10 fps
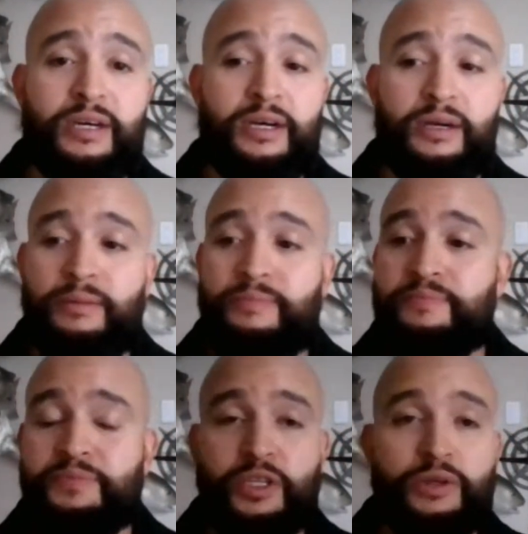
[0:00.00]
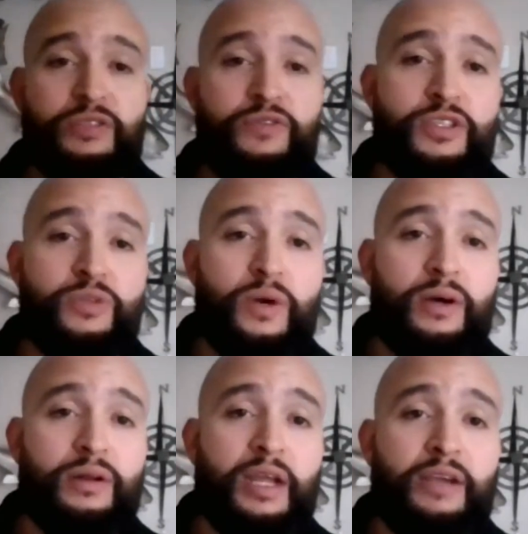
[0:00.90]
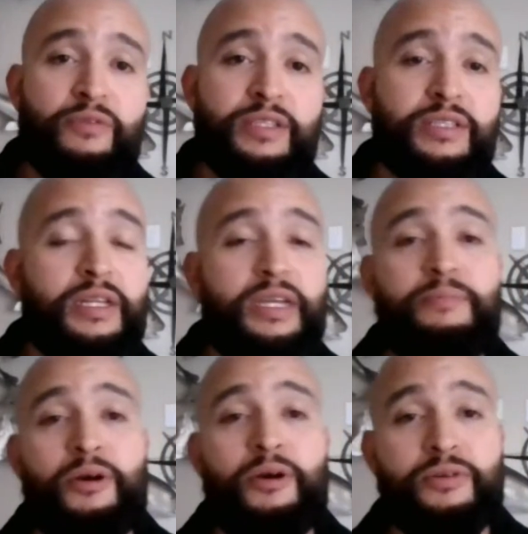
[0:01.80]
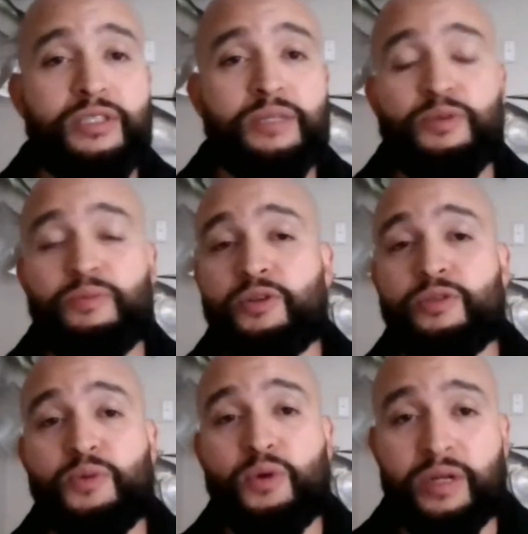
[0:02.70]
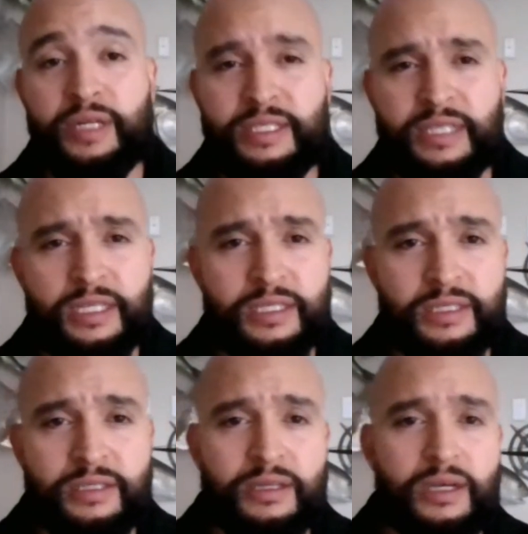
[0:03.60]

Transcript: U.S. Fish and Wildlife recently, in partnership with multiple organizations,